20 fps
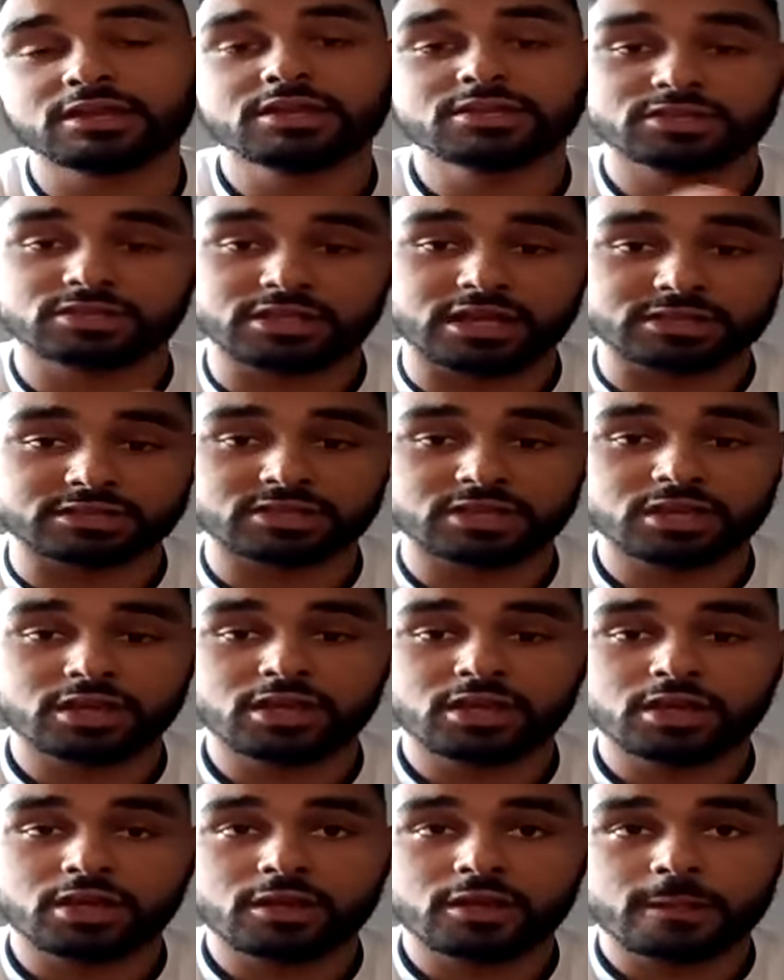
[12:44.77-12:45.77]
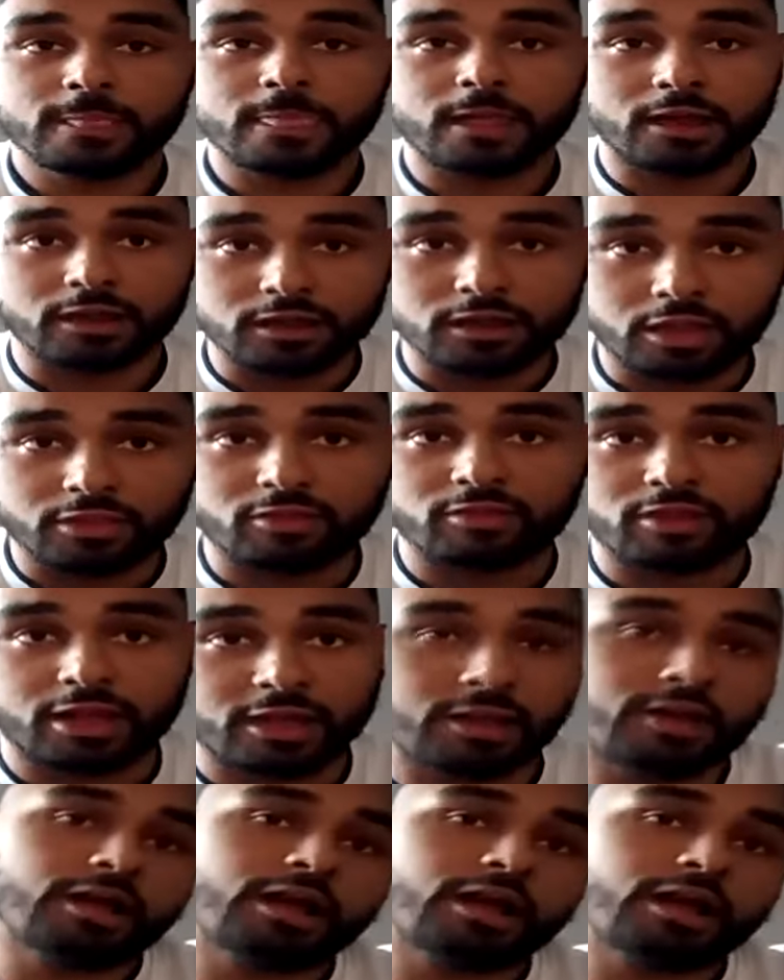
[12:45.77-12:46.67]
So that's another